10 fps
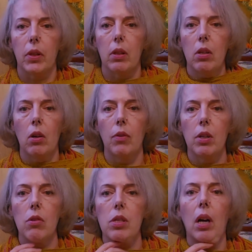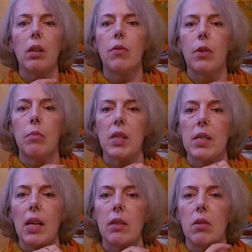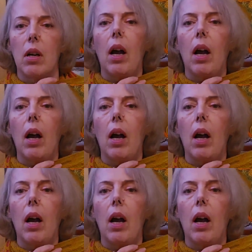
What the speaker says: you know, where you start from the center